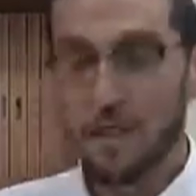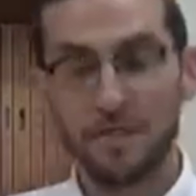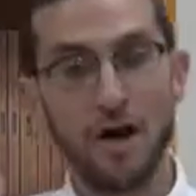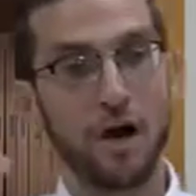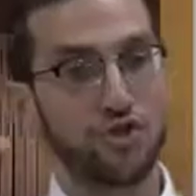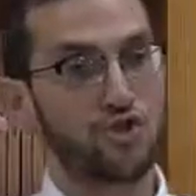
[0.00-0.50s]

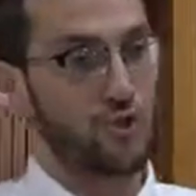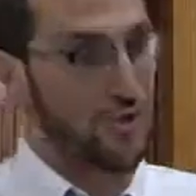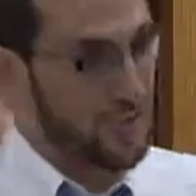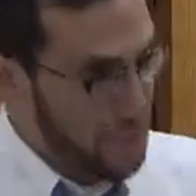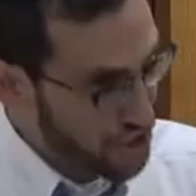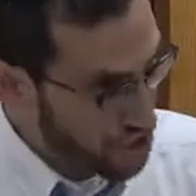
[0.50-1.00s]
The
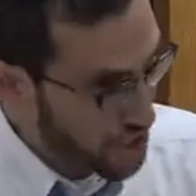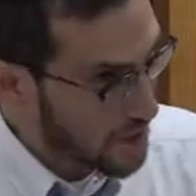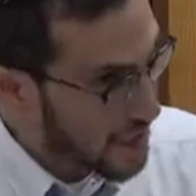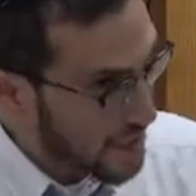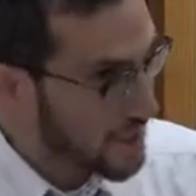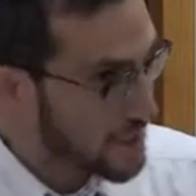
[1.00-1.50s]
tradition
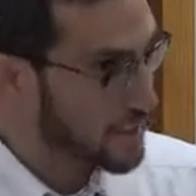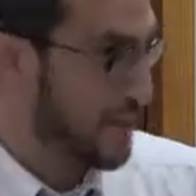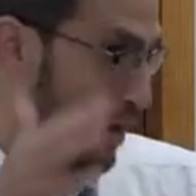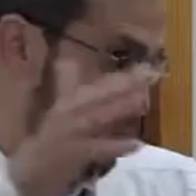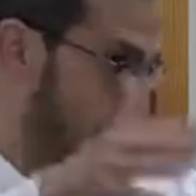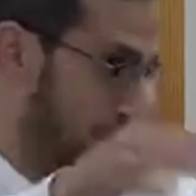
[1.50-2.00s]
is
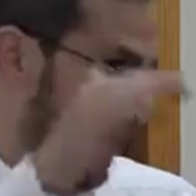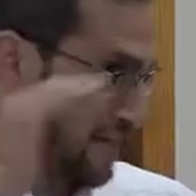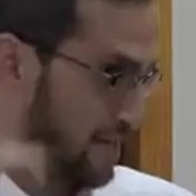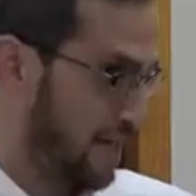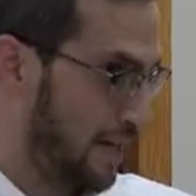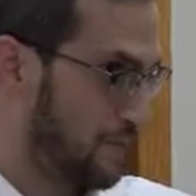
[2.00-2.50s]
that women light
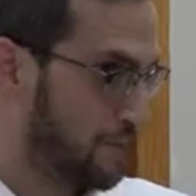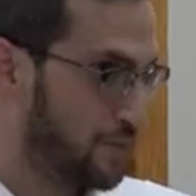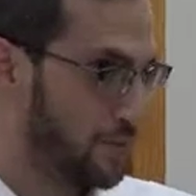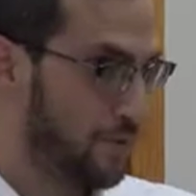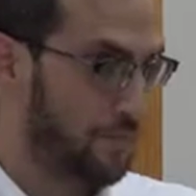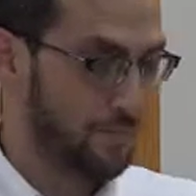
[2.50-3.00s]
the
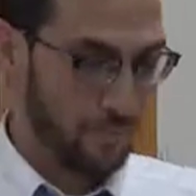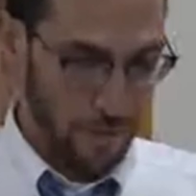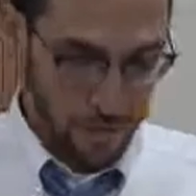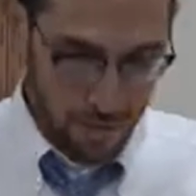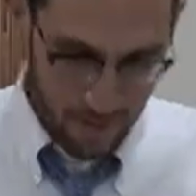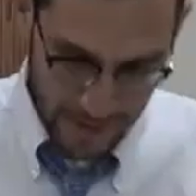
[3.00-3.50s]
candles.
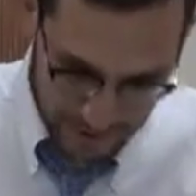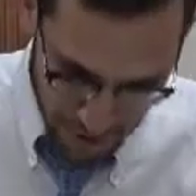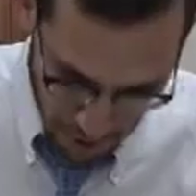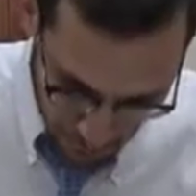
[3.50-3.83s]
That's the